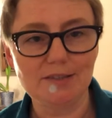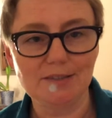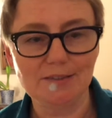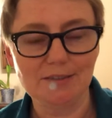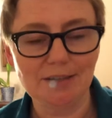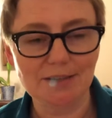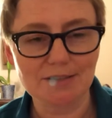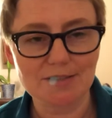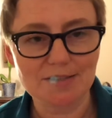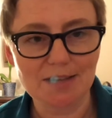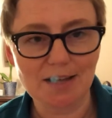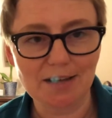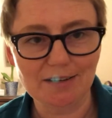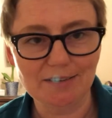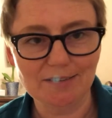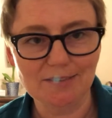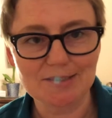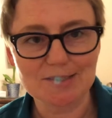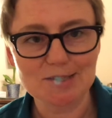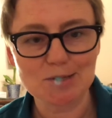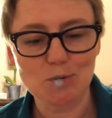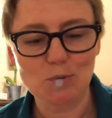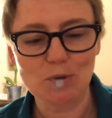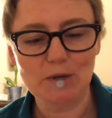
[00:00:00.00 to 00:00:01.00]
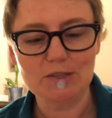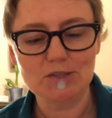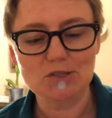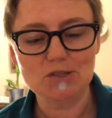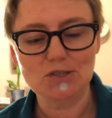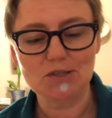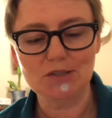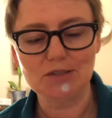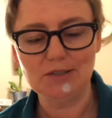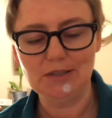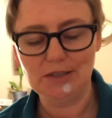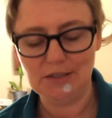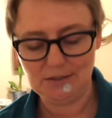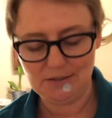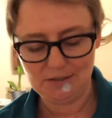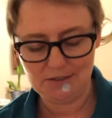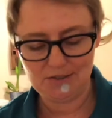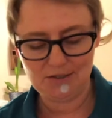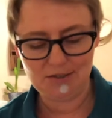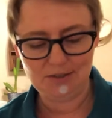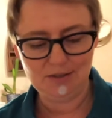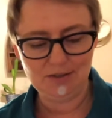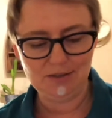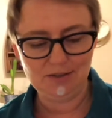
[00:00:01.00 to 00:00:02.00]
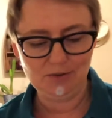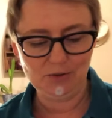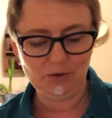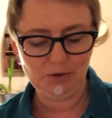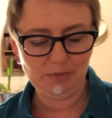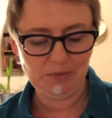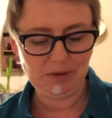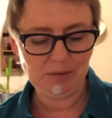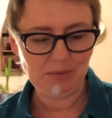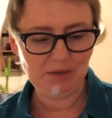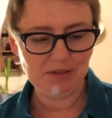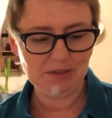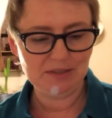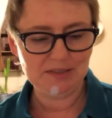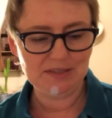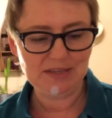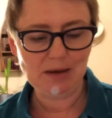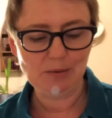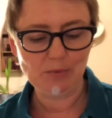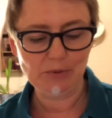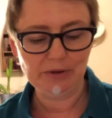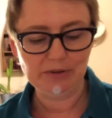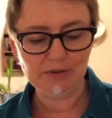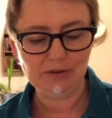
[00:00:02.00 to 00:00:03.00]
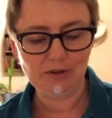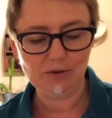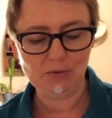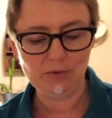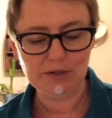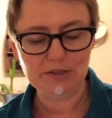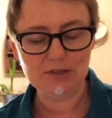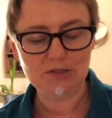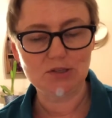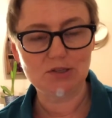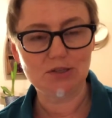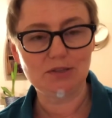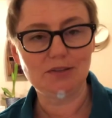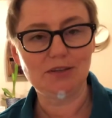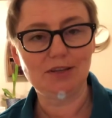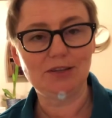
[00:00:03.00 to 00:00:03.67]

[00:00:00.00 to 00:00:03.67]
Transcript: and that's not in this question, that or maybe it's somewhere in the question,